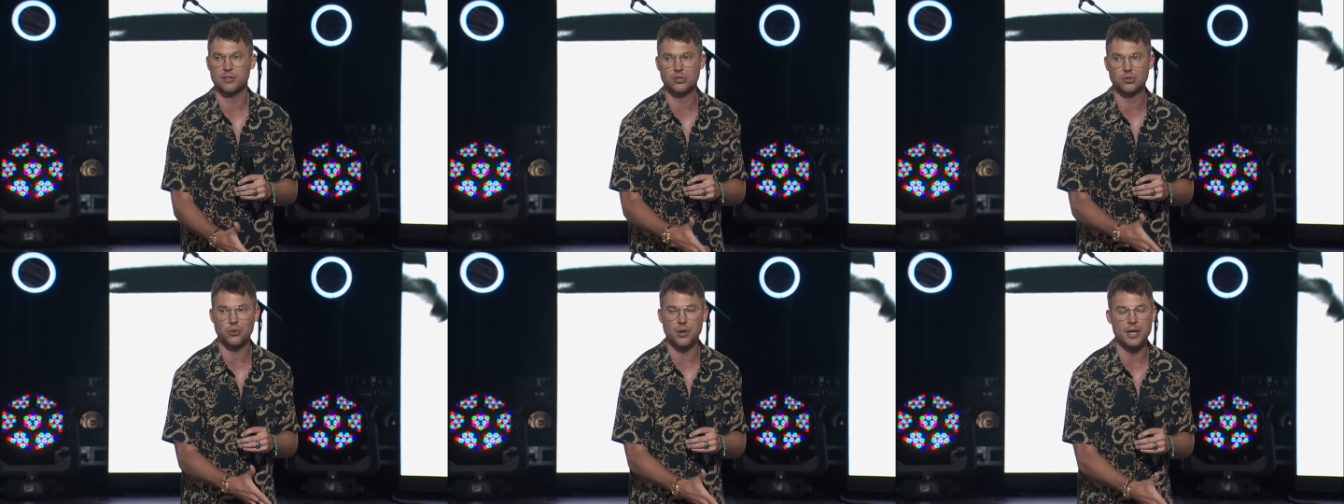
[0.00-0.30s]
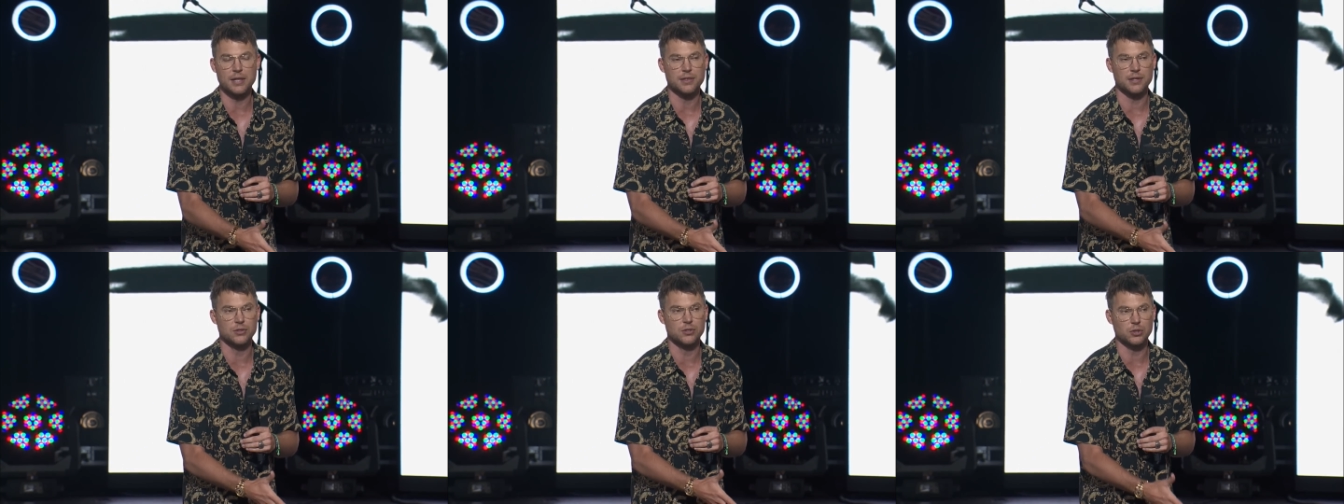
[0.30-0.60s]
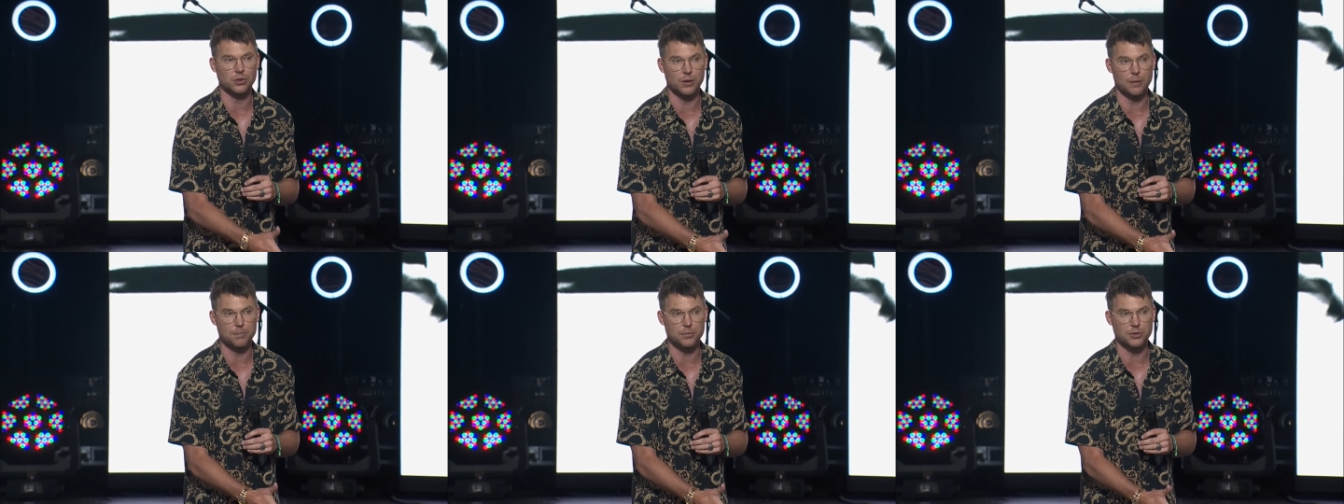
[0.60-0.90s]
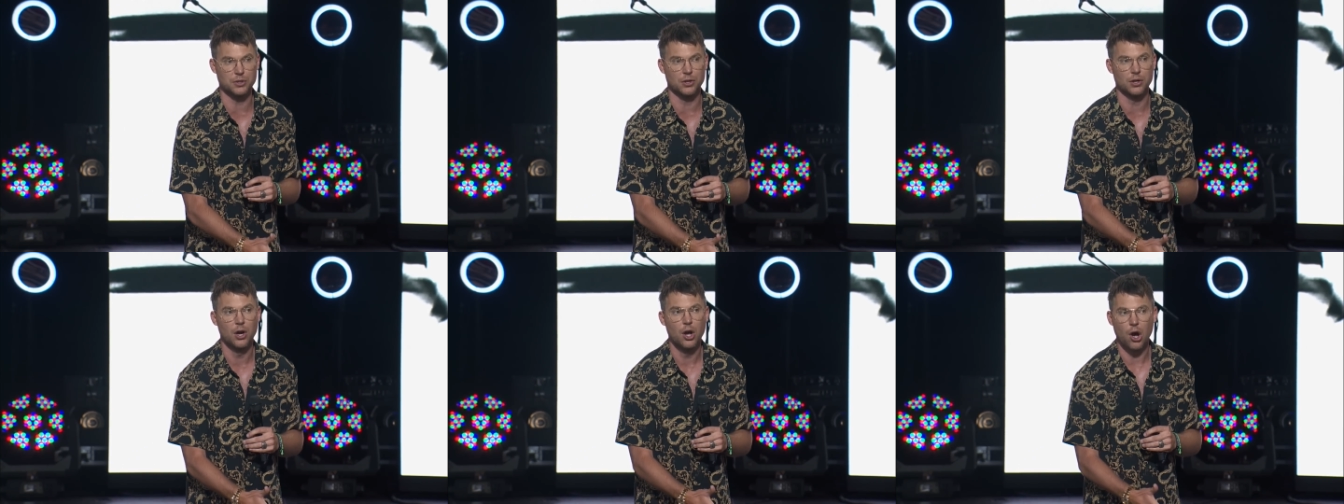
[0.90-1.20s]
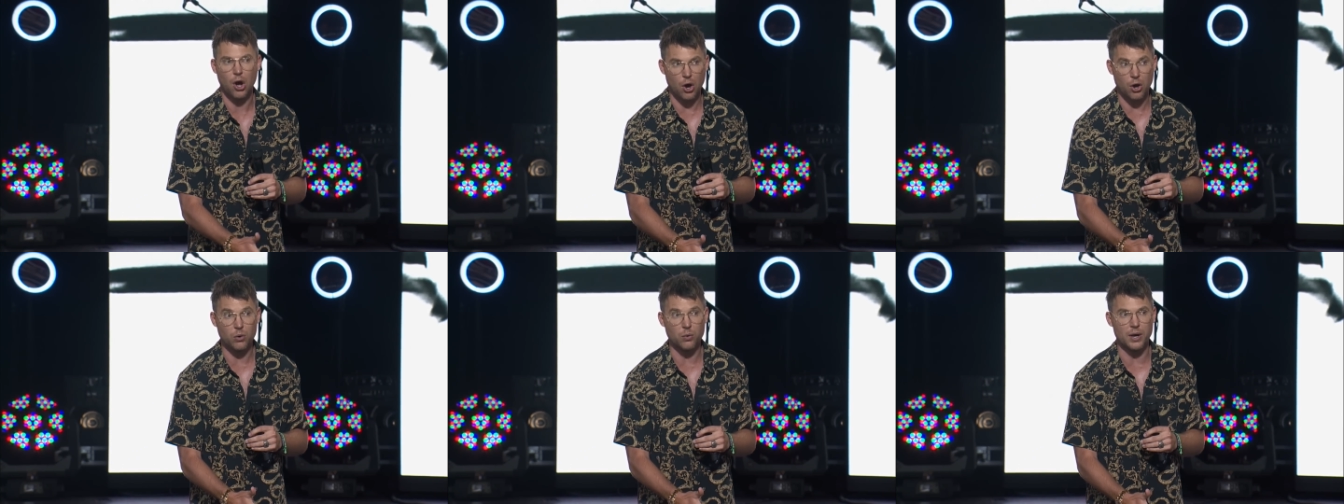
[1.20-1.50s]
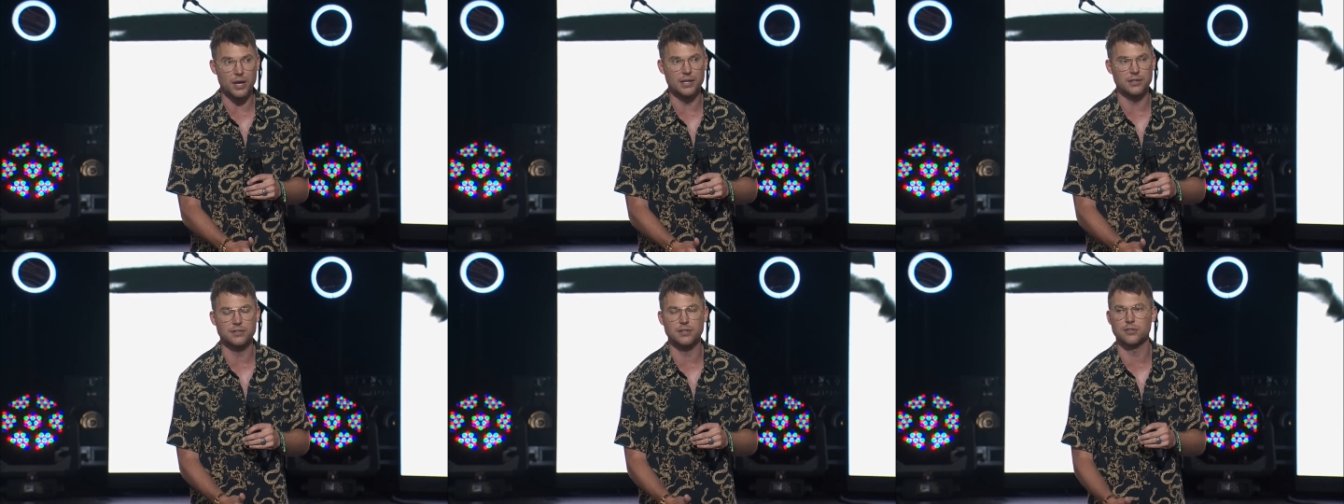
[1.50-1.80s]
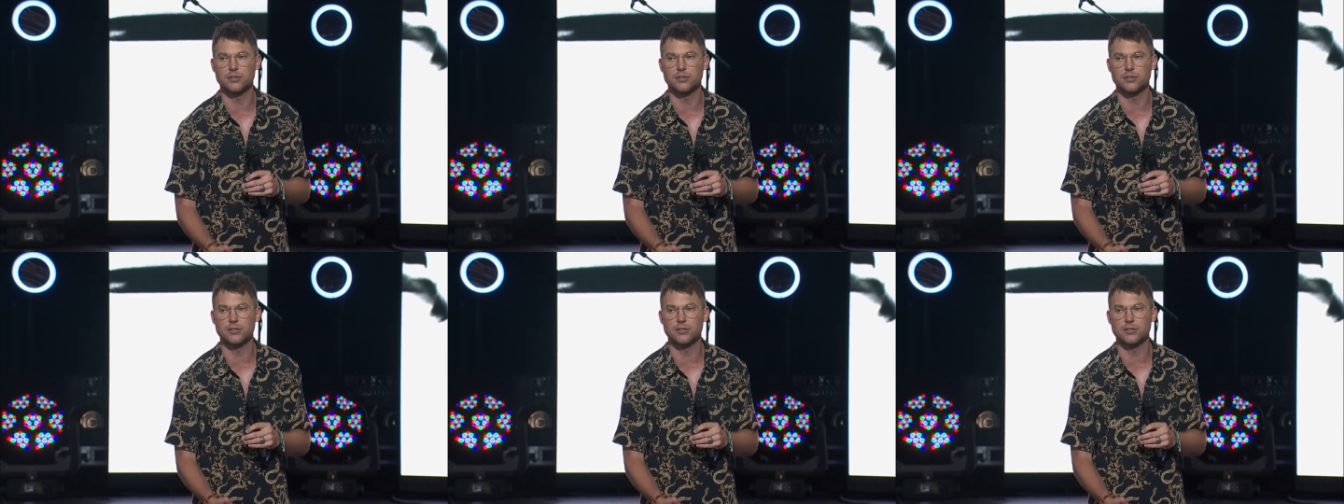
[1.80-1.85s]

strength in Scripture always.